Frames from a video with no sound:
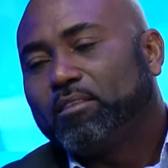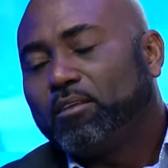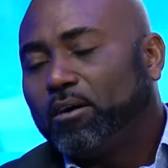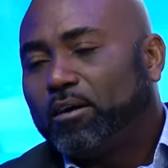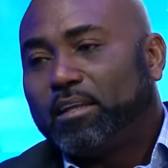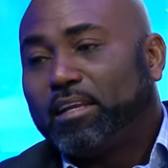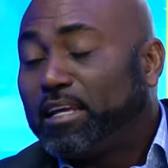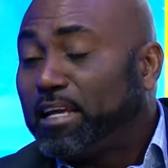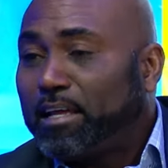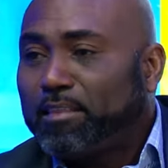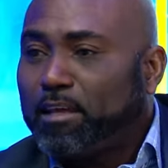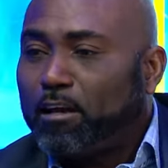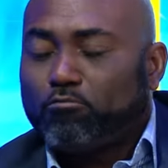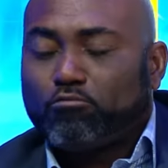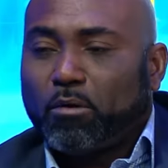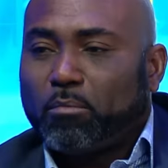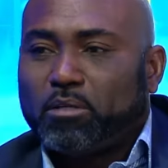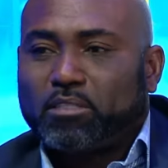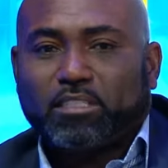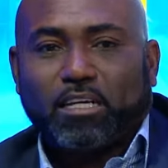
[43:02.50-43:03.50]
No, and not
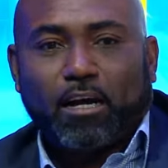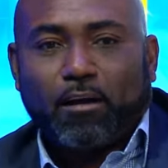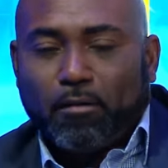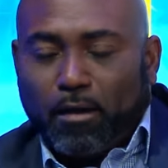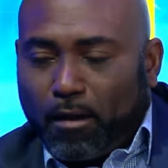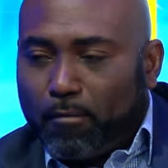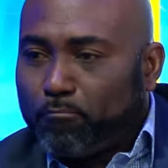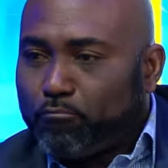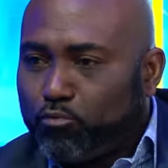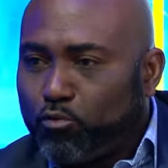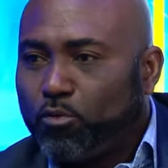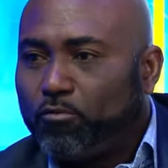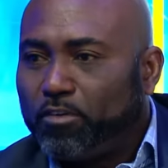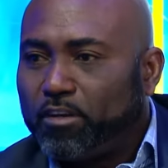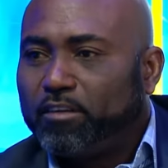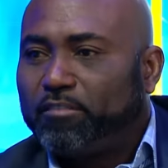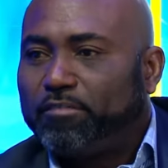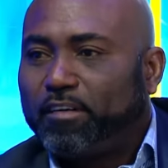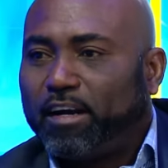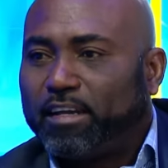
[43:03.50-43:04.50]
rubbish. I'm proving
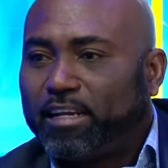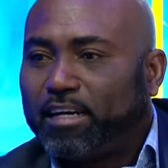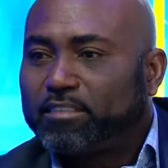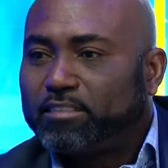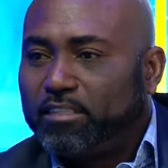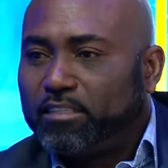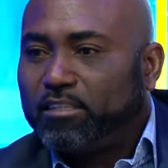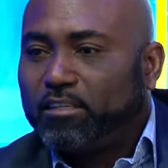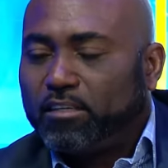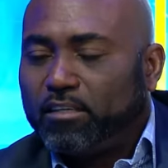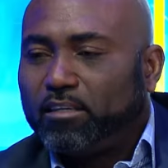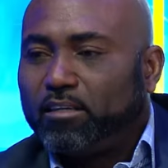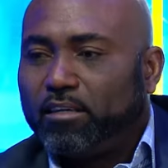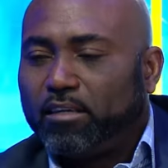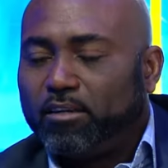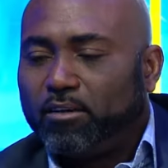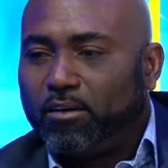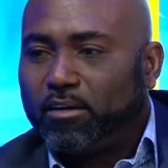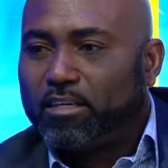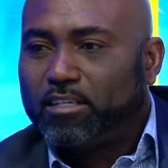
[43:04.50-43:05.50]
the fact that
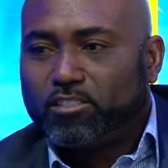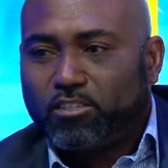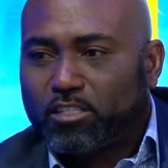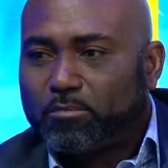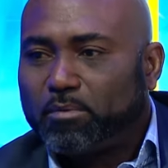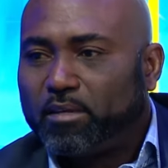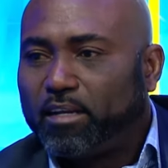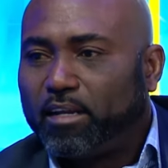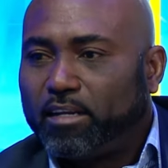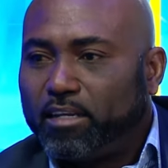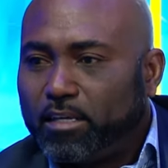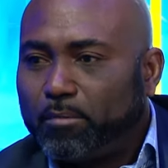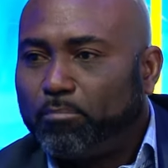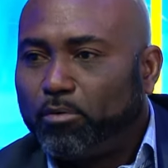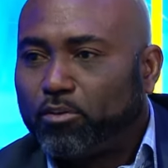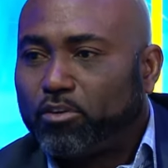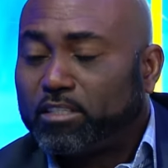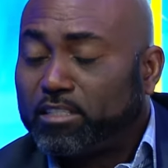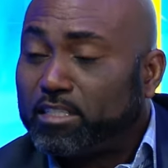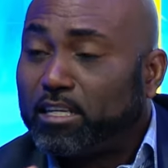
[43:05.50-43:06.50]
he just been an
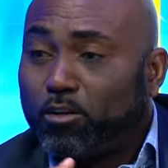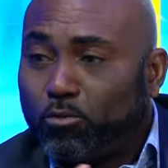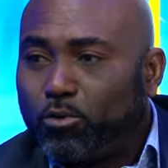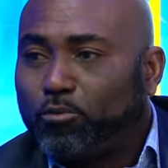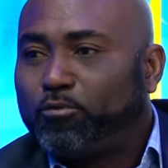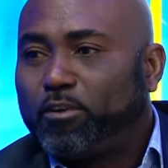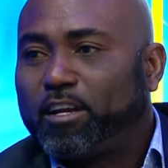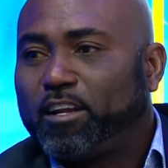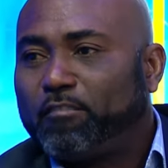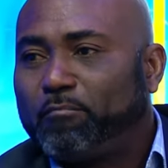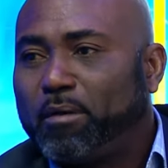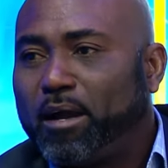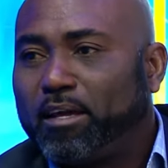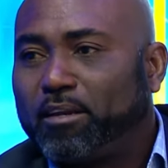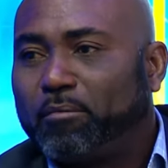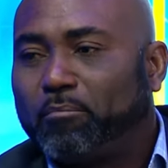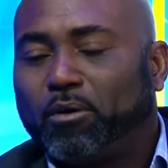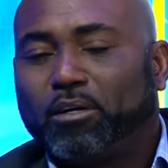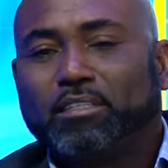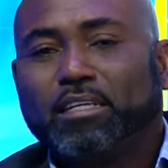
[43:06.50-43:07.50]
hypocrite. He's a good friend of
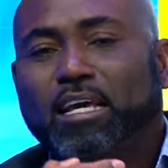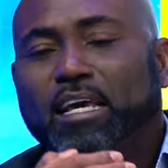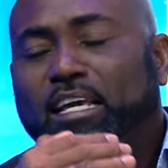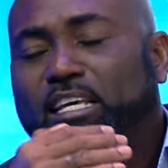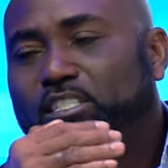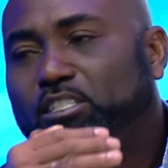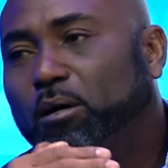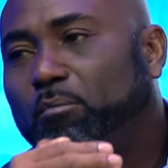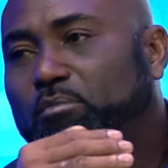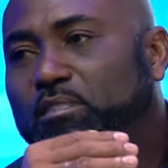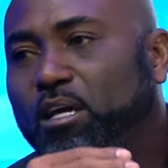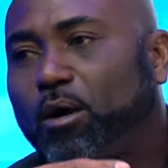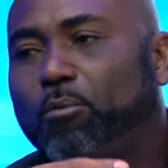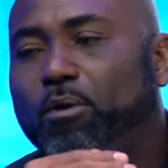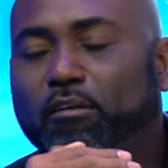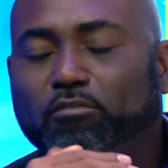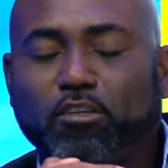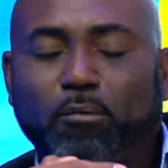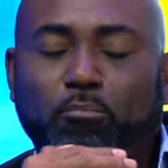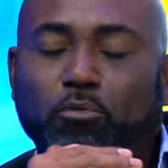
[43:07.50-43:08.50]
mine, but sometimes we
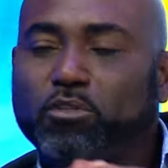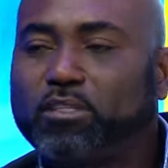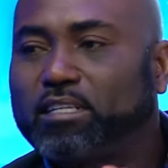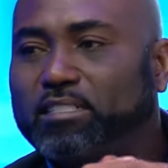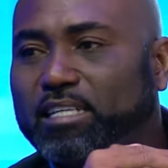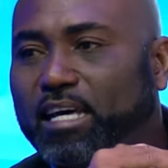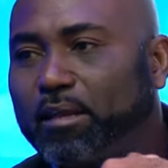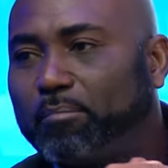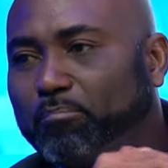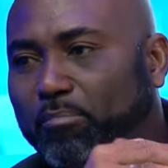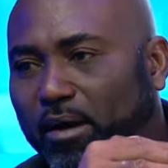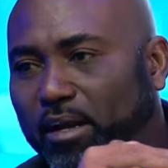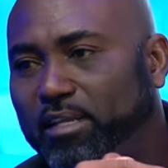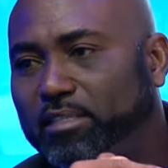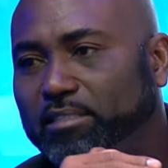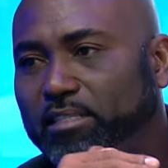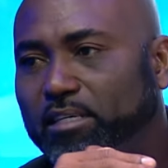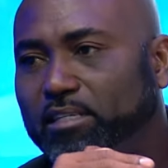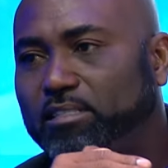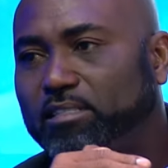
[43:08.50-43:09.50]
have to put aside
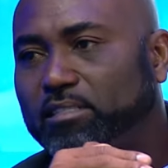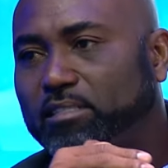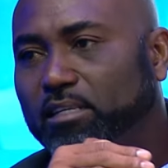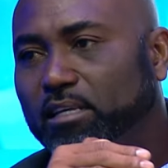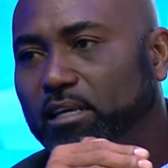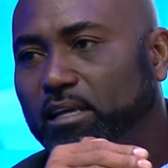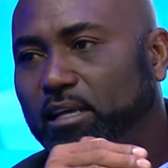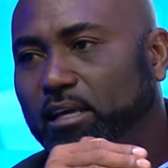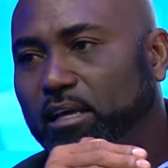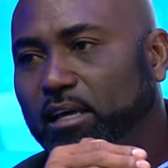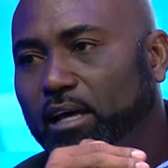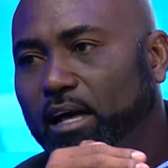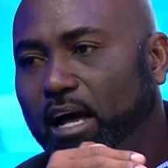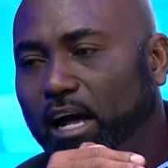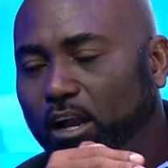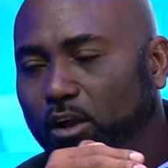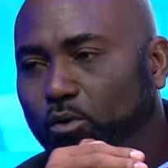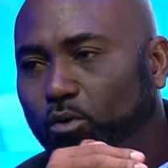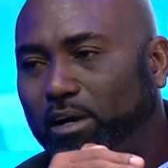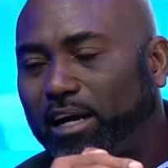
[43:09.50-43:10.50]
politics
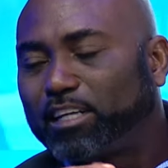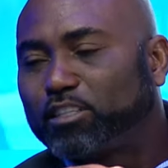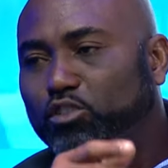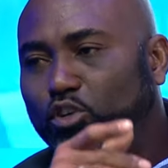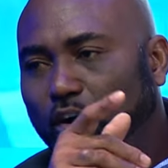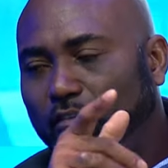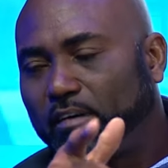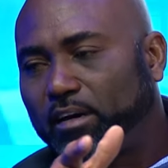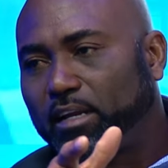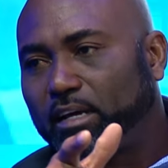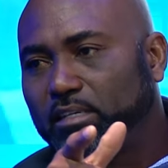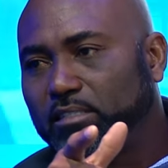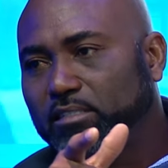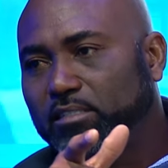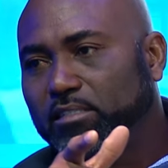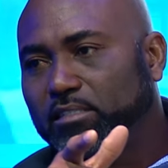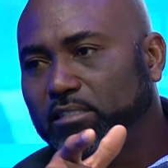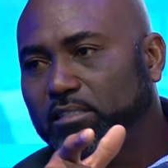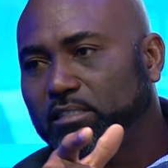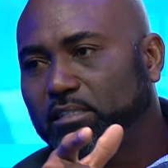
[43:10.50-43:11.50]
and look at
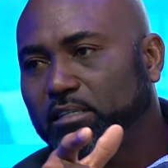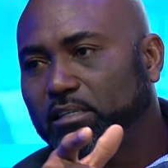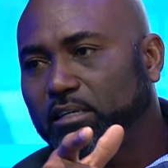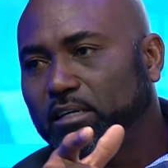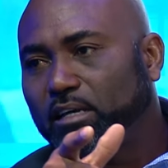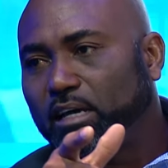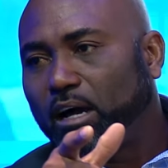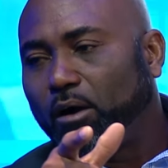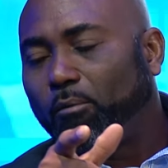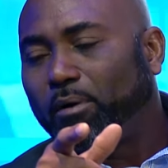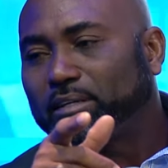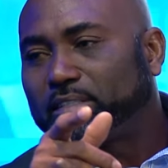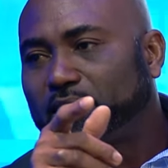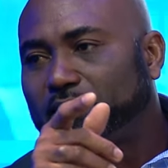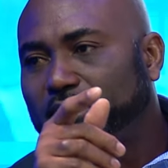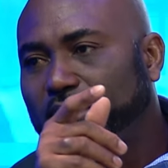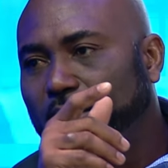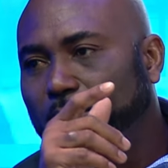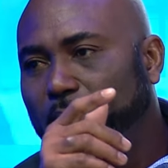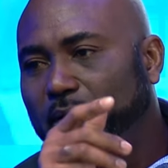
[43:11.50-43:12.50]
governance and what
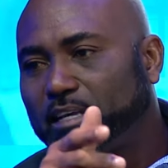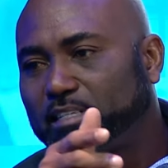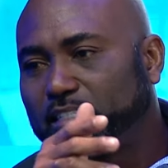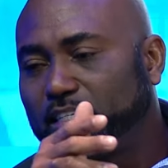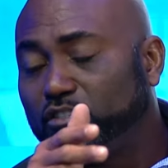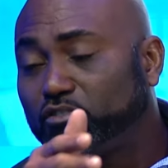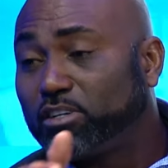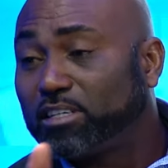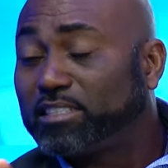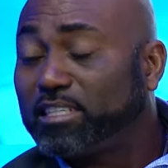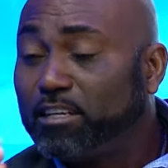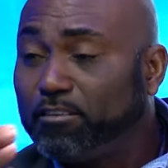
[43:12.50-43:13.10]
is in the best interest.